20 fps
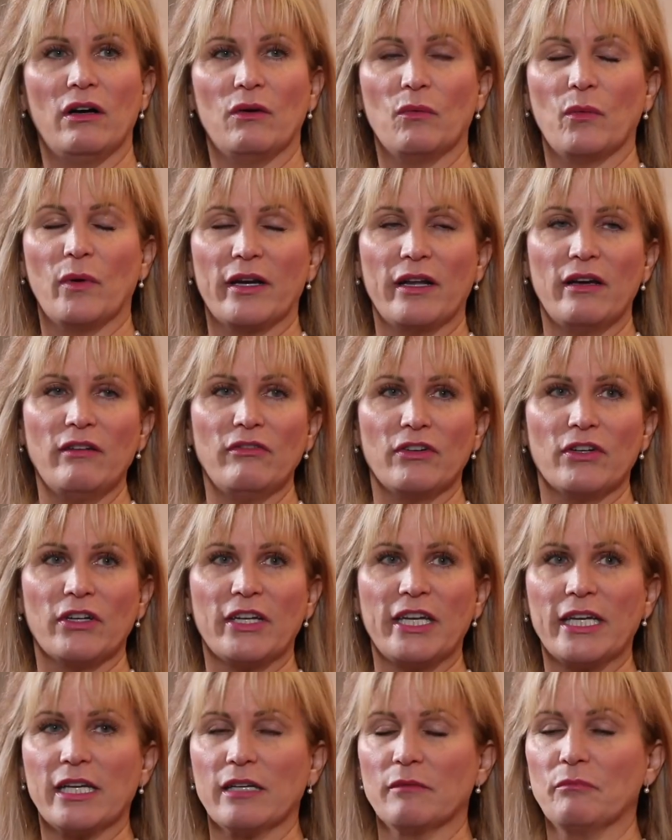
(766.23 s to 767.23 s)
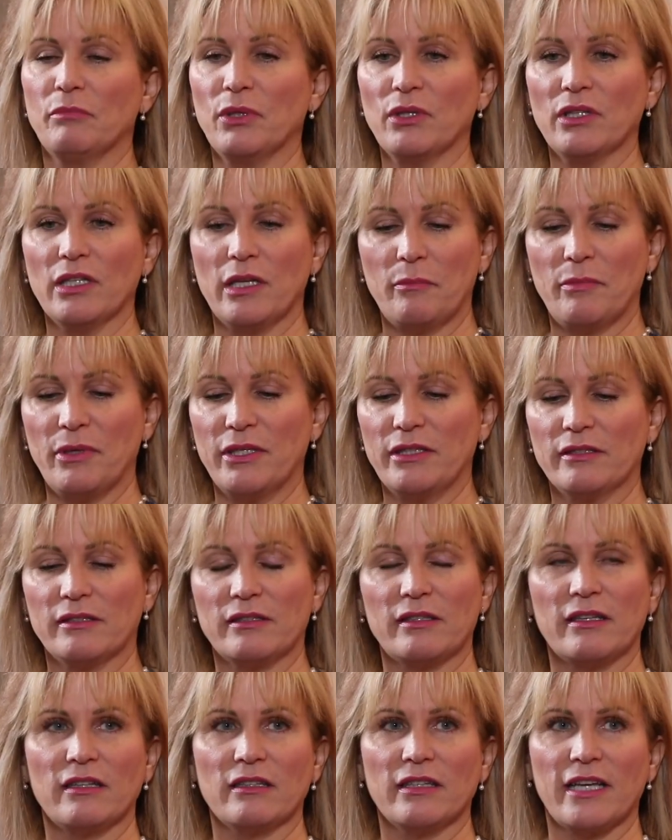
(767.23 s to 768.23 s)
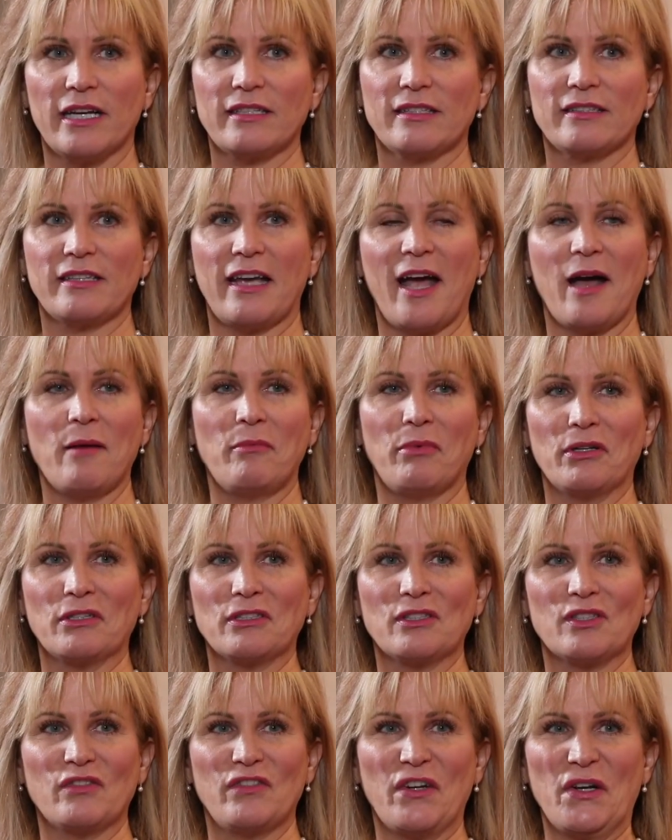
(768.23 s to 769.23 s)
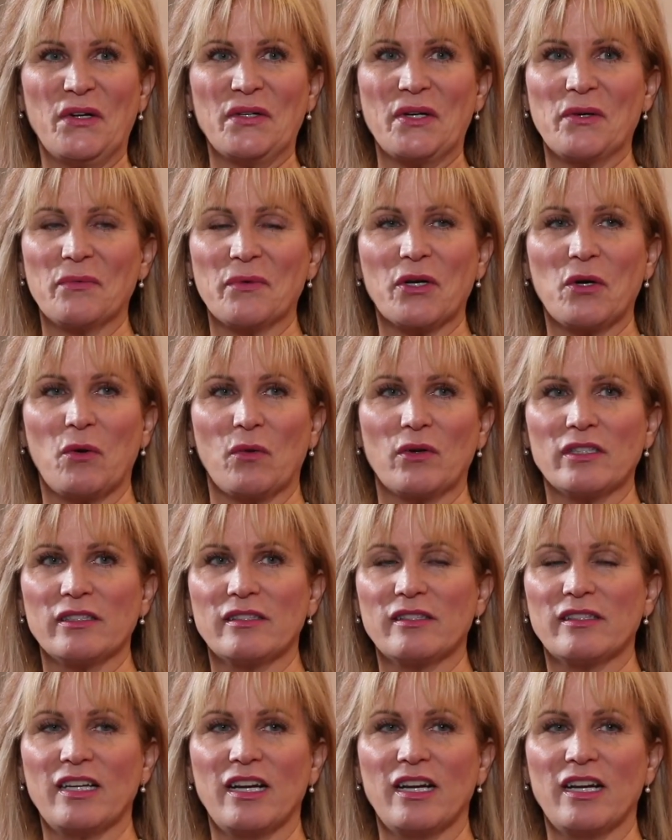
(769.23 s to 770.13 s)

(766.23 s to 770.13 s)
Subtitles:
whatever, he can pull up his Alexa app on his phone and record his